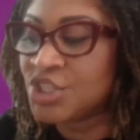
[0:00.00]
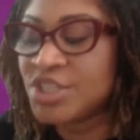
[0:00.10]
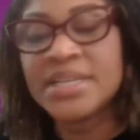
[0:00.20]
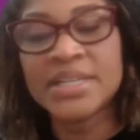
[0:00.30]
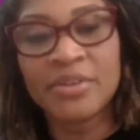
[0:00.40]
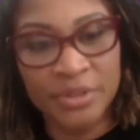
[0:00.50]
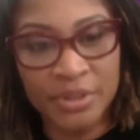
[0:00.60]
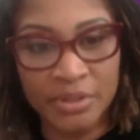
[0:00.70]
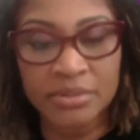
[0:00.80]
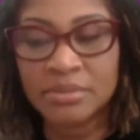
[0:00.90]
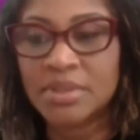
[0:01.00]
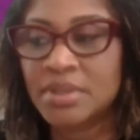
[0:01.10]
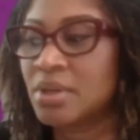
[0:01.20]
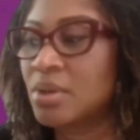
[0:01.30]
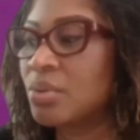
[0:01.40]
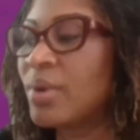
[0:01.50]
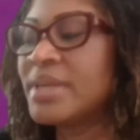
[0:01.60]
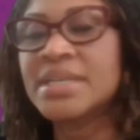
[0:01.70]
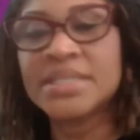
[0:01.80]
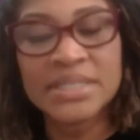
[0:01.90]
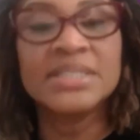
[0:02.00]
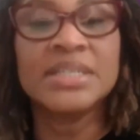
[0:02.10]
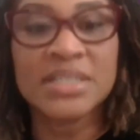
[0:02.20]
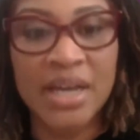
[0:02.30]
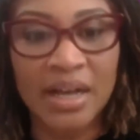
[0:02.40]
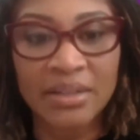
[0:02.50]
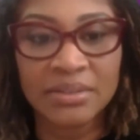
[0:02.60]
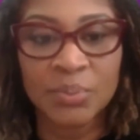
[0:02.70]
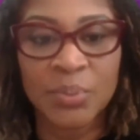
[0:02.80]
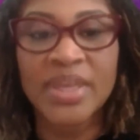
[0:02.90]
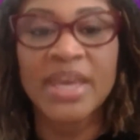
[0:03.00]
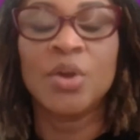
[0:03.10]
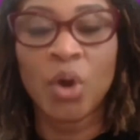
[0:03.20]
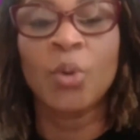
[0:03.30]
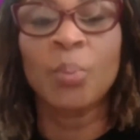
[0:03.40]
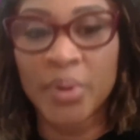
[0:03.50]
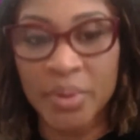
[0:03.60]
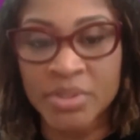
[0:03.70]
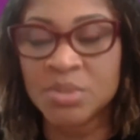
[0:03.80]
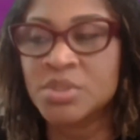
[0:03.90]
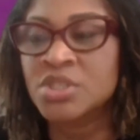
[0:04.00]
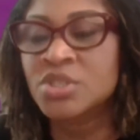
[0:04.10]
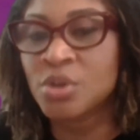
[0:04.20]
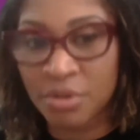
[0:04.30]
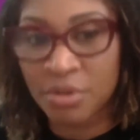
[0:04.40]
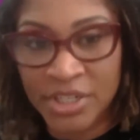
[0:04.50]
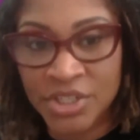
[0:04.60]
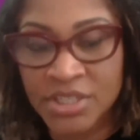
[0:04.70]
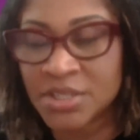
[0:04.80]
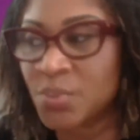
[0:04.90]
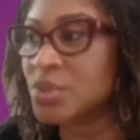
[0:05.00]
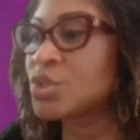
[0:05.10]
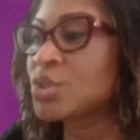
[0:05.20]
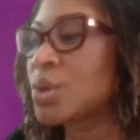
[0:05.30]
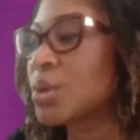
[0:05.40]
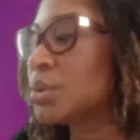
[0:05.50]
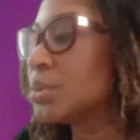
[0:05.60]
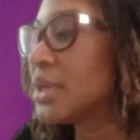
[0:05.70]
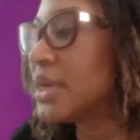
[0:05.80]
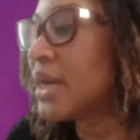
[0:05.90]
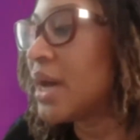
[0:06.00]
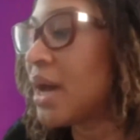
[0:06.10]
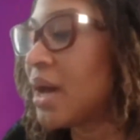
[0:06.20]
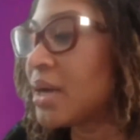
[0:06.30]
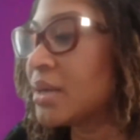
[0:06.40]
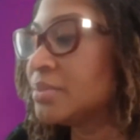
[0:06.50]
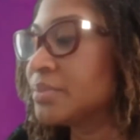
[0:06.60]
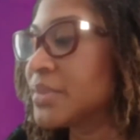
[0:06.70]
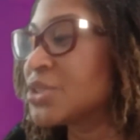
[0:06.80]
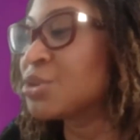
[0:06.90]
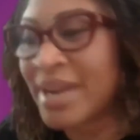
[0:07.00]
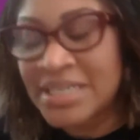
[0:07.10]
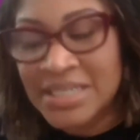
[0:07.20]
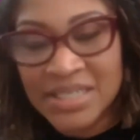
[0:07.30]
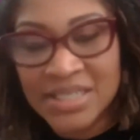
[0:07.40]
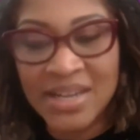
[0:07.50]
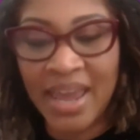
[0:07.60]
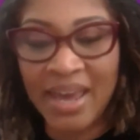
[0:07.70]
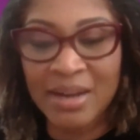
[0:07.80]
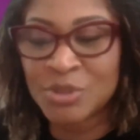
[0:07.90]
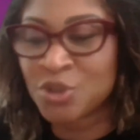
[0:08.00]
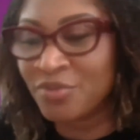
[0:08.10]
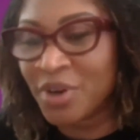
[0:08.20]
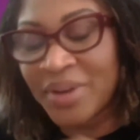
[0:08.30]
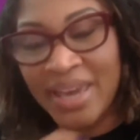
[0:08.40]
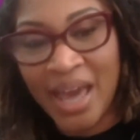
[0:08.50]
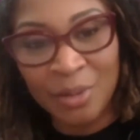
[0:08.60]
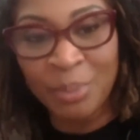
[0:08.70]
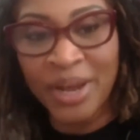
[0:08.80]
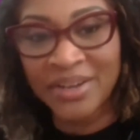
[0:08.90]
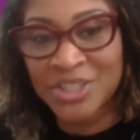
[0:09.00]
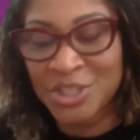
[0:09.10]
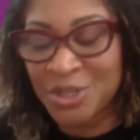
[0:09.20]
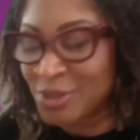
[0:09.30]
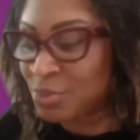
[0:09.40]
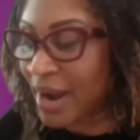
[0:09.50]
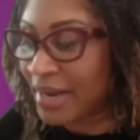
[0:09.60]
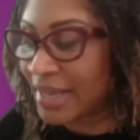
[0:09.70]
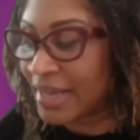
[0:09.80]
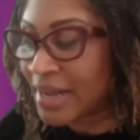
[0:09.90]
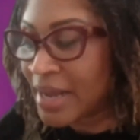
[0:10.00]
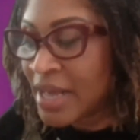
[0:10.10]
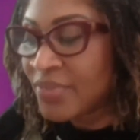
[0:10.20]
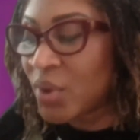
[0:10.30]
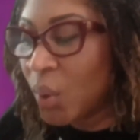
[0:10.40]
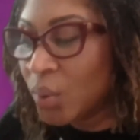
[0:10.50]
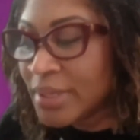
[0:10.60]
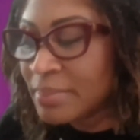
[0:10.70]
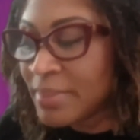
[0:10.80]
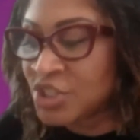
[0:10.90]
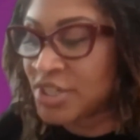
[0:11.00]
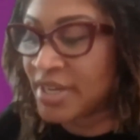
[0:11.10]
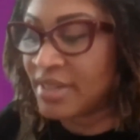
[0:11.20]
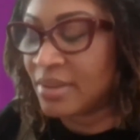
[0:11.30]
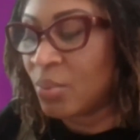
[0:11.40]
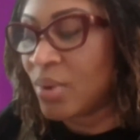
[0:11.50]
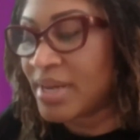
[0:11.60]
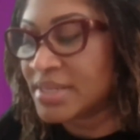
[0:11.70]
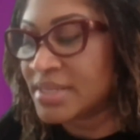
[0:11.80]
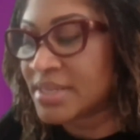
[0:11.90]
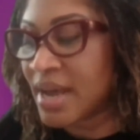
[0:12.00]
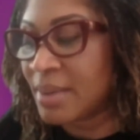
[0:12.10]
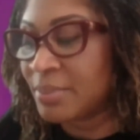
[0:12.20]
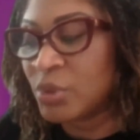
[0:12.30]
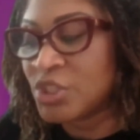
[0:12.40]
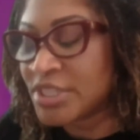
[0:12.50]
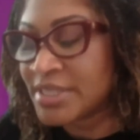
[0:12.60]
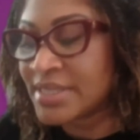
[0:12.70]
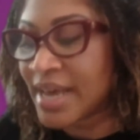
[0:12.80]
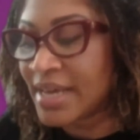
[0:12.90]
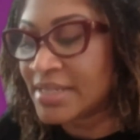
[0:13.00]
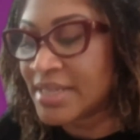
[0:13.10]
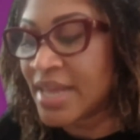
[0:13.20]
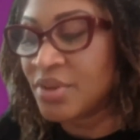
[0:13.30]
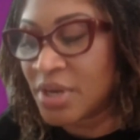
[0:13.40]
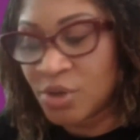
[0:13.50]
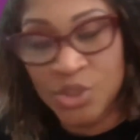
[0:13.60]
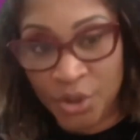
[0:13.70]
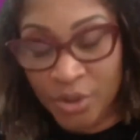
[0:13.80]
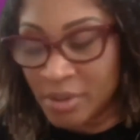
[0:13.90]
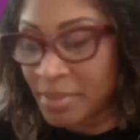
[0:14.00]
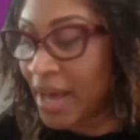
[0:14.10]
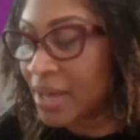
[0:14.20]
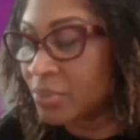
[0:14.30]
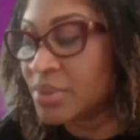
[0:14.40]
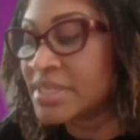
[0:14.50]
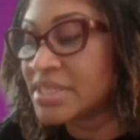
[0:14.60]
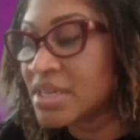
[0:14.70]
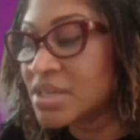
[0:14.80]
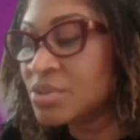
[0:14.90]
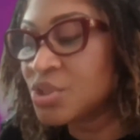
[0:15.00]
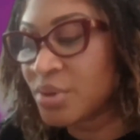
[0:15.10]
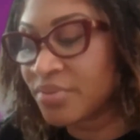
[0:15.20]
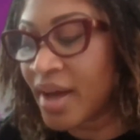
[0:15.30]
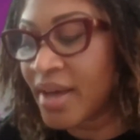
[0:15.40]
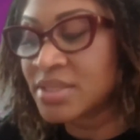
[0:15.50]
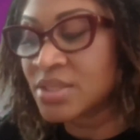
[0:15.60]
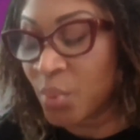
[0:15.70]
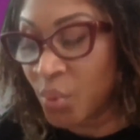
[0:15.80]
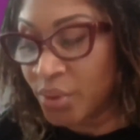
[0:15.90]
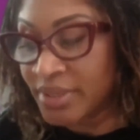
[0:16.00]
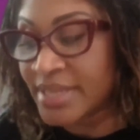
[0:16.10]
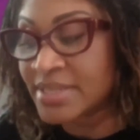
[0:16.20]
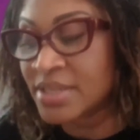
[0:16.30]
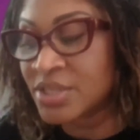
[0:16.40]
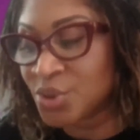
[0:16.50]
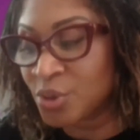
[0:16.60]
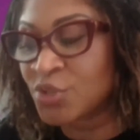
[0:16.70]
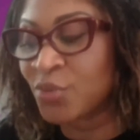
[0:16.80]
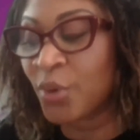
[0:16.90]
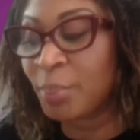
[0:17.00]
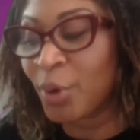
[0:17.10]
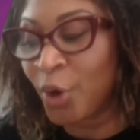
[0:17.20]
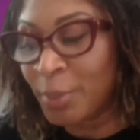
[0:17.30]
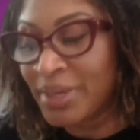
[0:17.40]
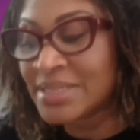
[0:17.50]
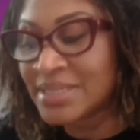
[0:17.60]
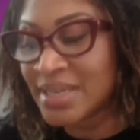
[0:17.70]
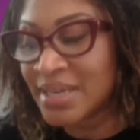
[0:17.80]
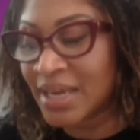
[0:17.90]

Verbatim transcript: she never went into detail within her post. It was so gracious. It was so directed, and I'm sure very calibrated as she was writing it. The only mention was when she said, in the near term, I will continue to advise the board as they search for a permanent